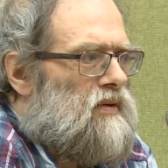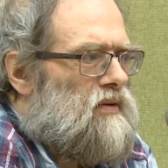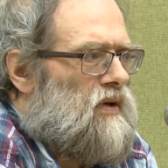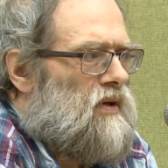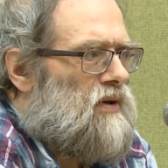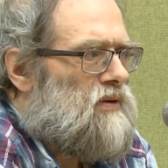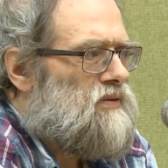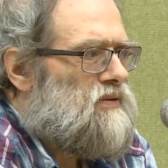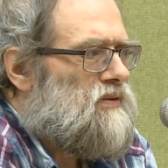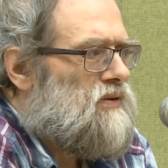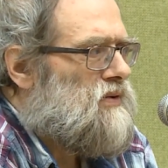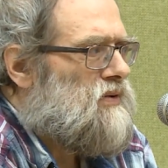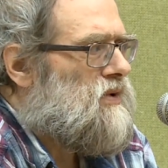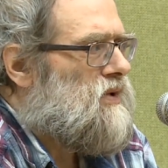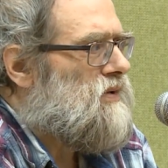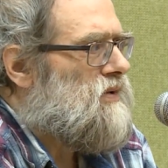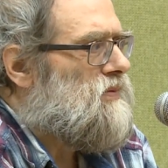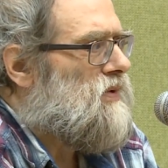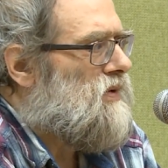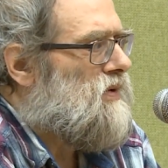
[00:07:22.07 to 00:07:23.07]
Now,
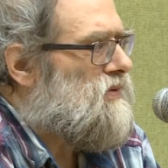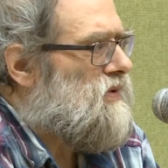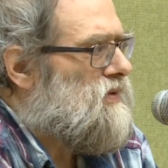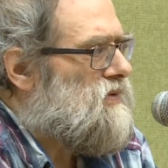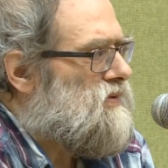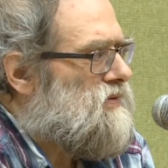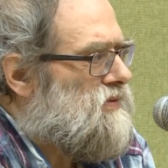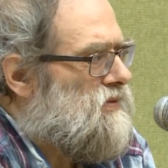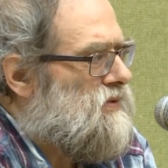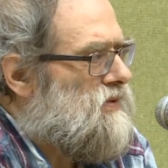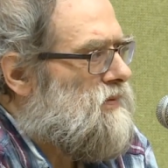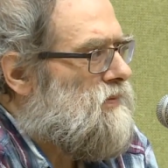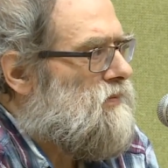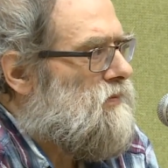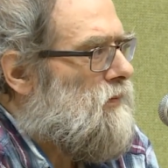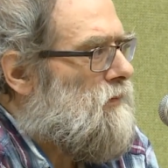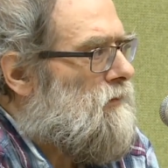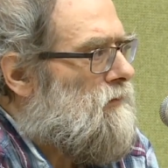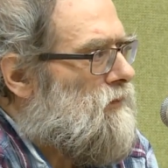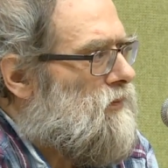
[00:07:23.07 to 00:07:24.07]
talking about
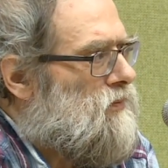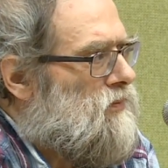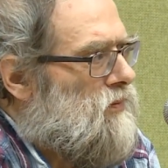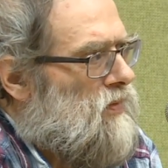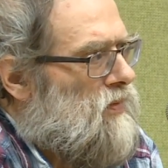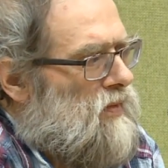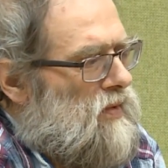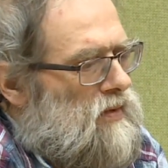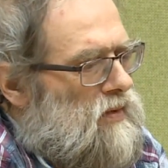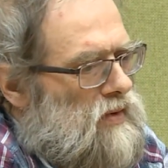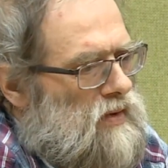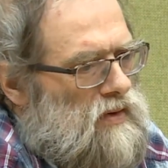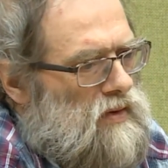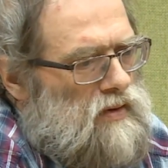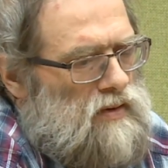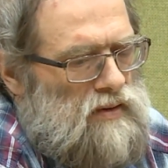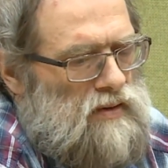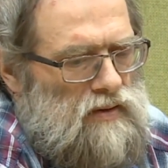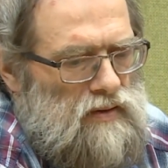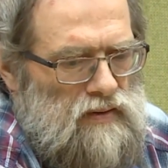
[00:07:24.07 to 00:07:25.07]
extreme,
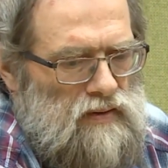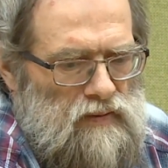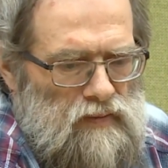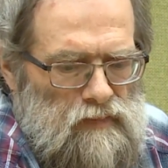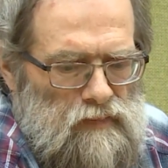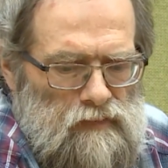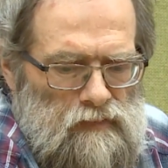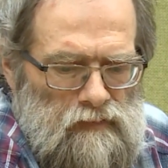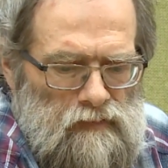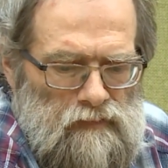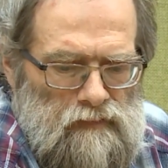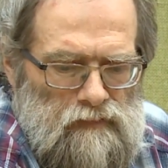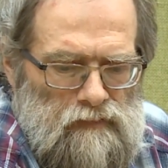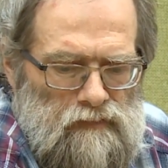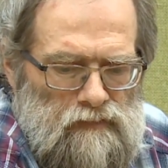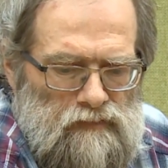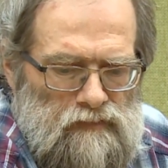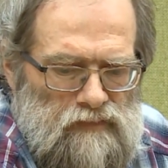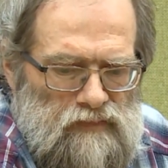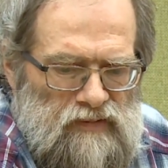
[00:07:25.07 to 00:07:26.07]
uh,
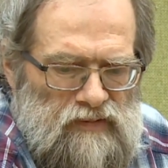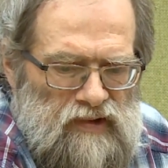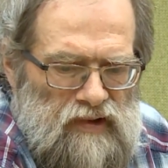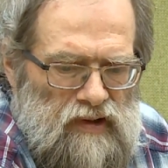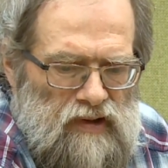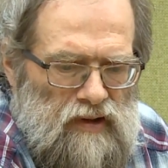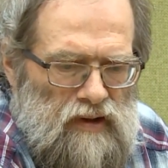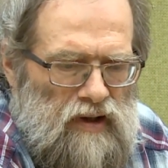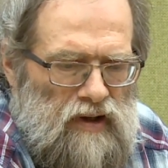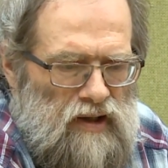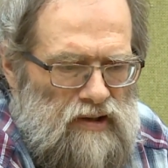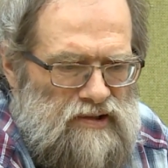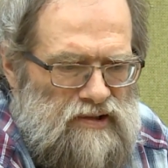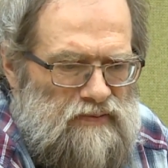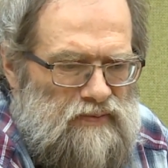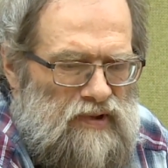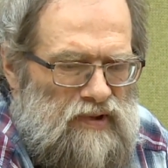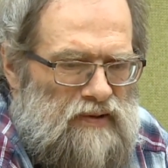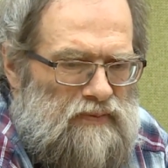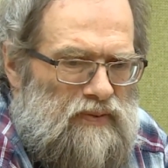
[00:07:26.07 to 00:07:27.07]
that
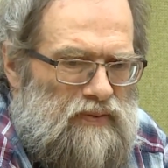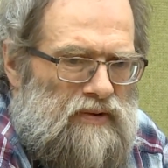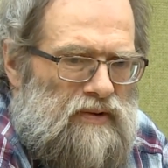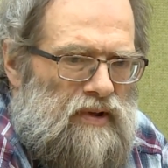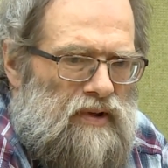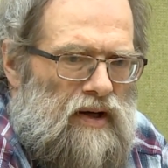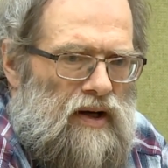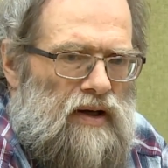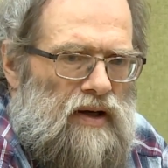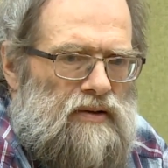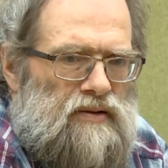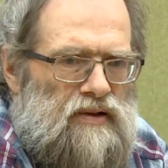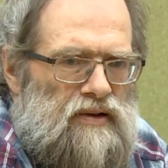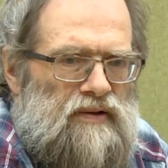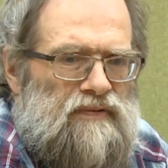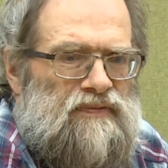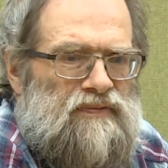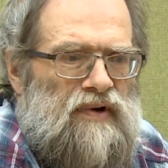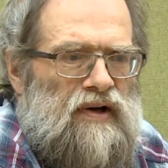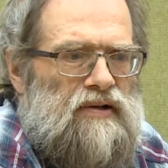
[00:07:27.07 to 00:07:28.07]
last paper I
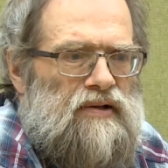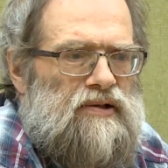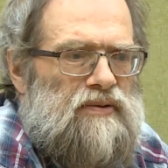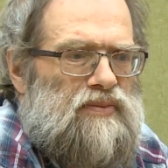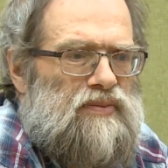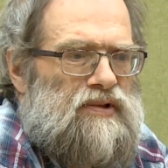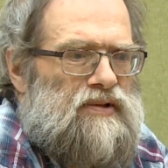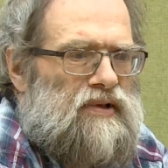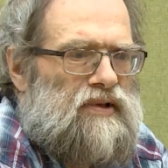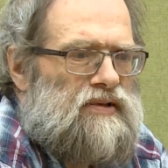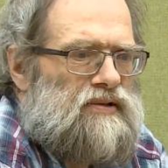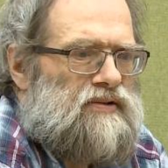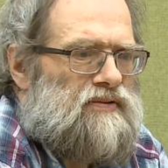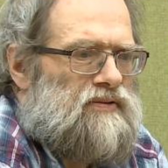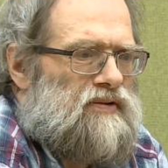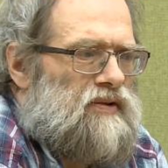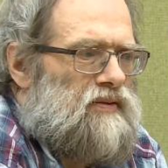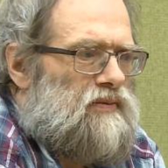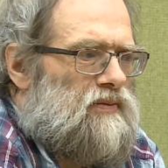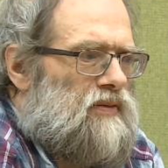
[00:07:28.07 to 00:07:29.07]
did find a bit
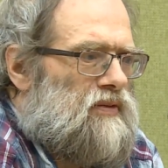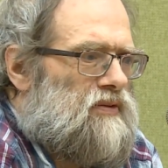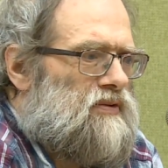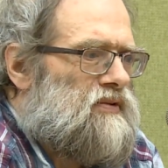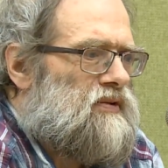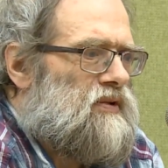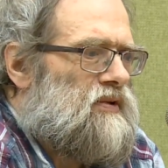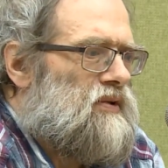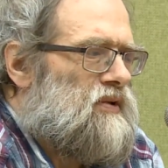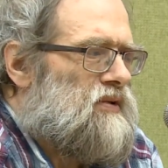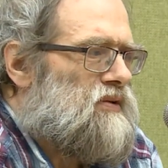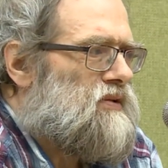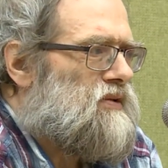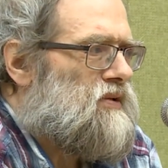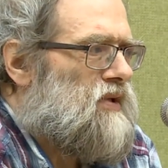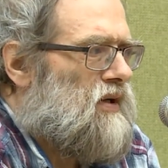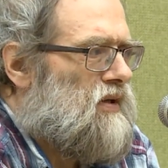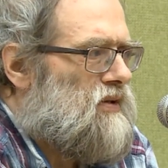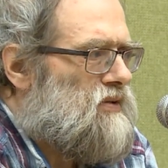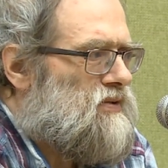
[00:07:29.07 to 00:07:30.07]
extreme. You see, it
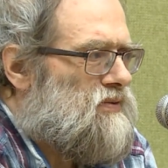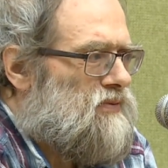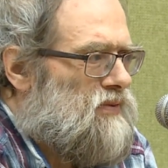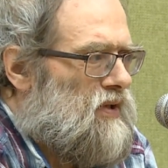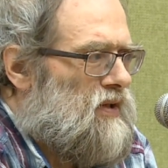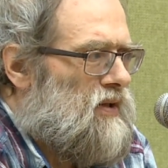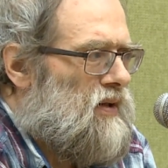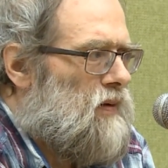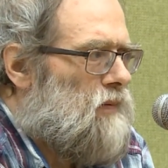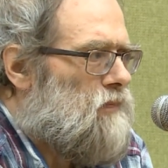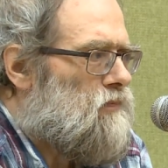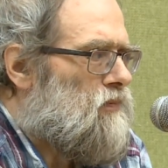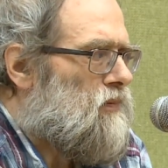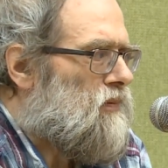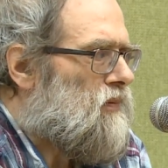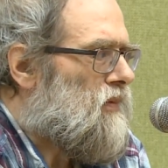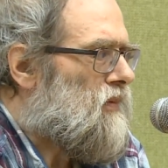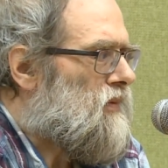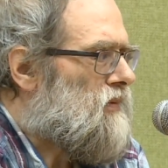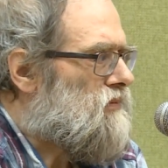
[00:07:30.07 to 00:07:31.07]
starts well,
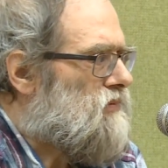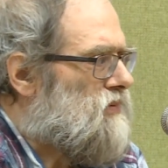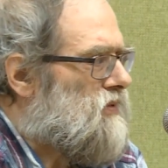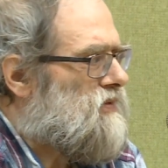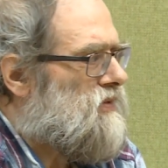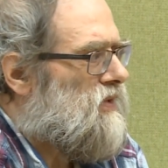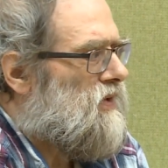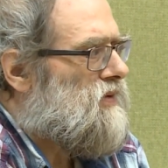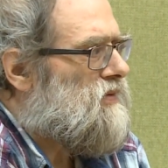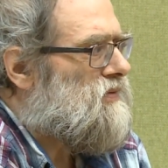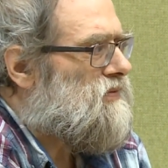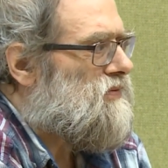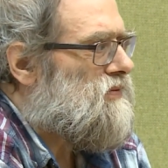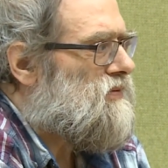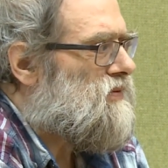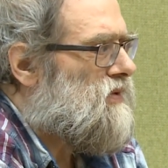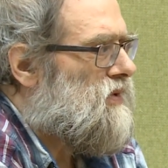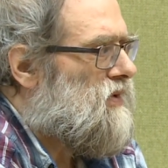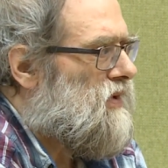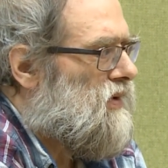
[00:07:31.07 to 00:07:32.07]
but then
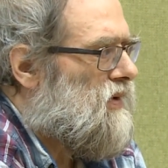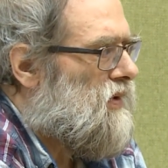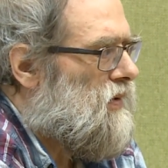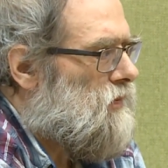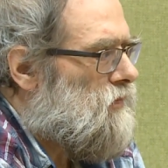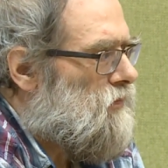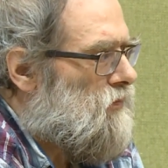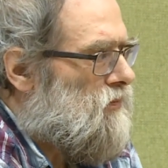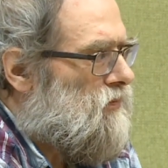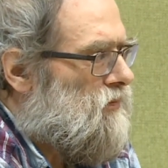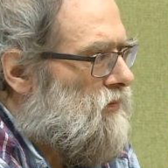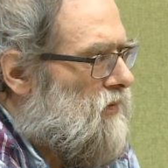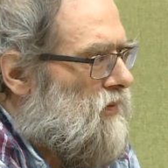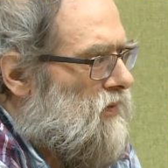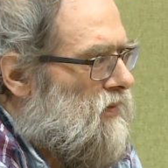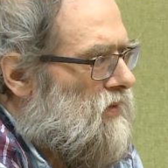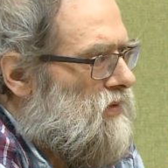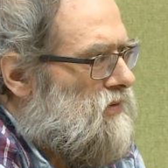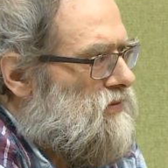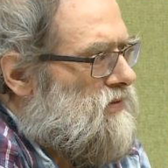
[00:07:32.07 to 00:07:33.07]
to uh,
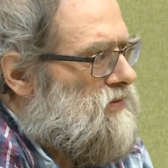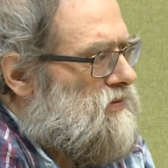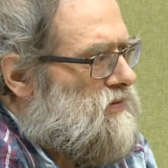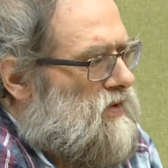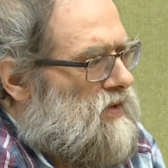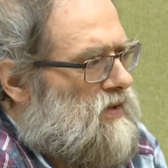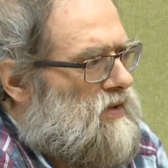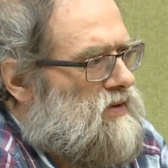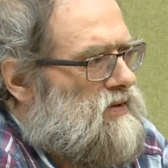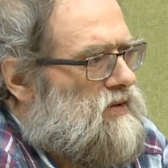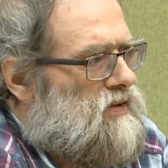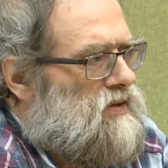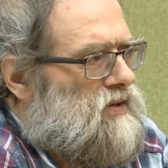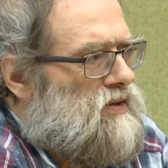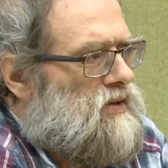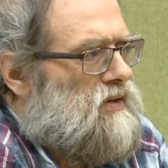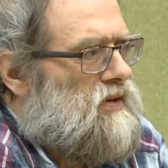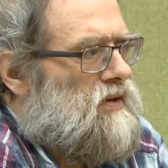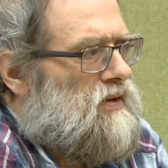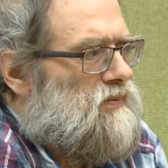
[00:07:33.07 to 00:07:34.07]
to take
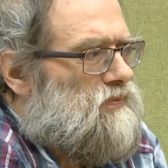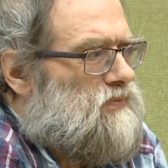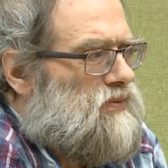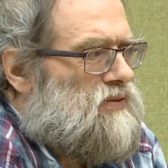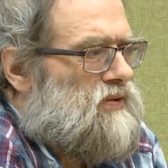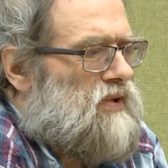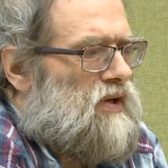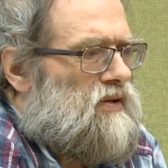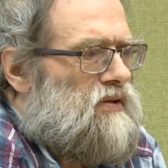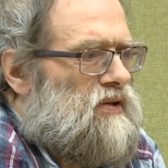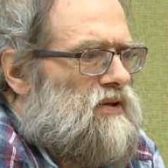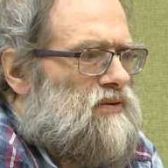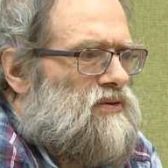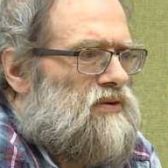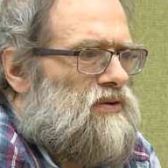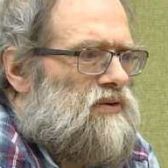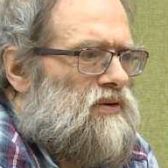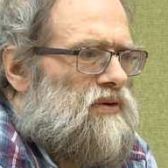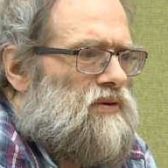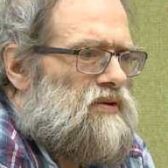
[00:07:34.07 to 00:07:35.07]
the uh, Puranic
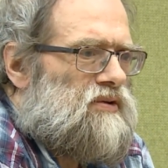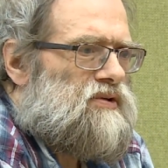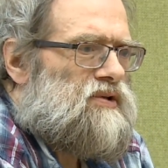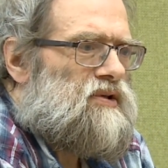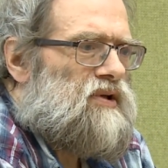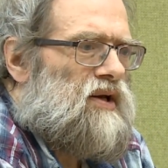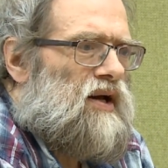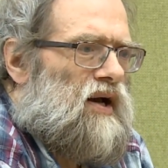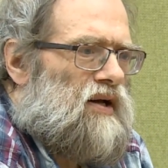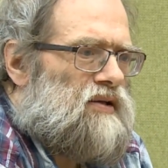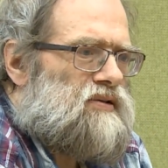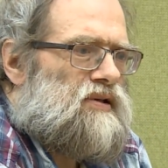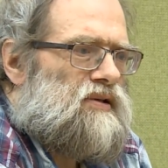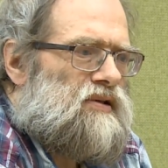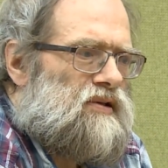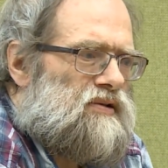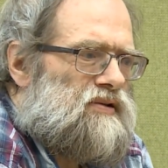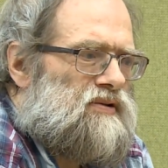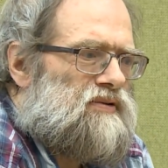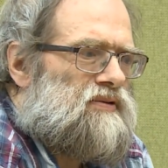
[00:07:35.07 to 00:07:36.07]
chronology as
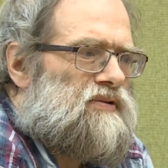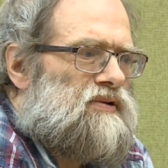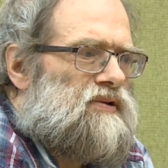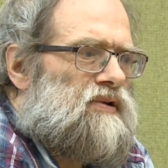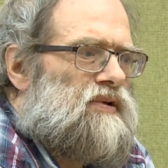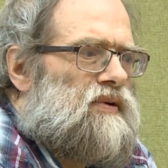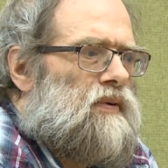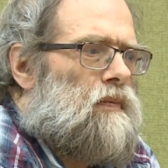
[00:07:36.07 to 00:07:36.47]
history,